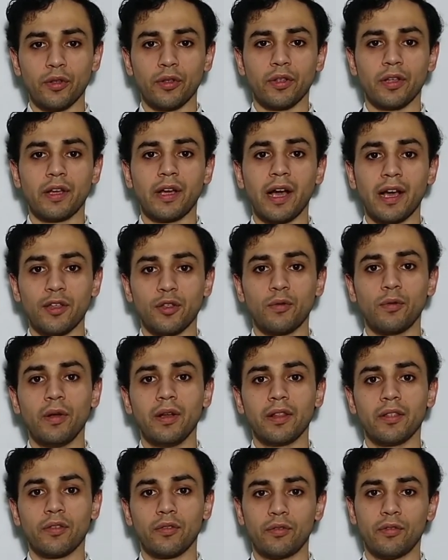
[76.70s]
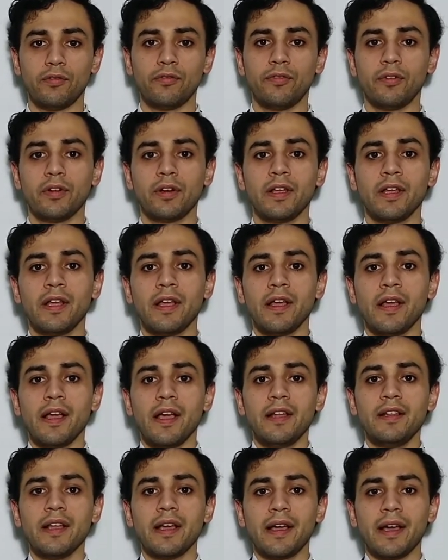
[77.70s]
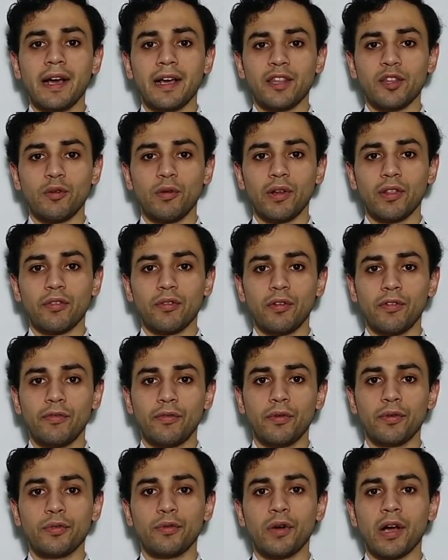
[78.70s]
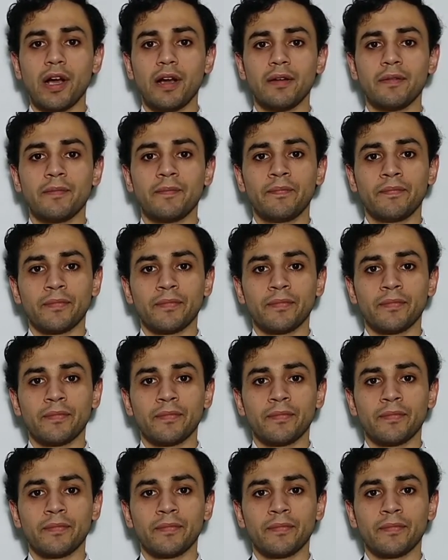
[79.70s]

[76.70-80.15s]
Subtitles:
casual software. In the casual software, you have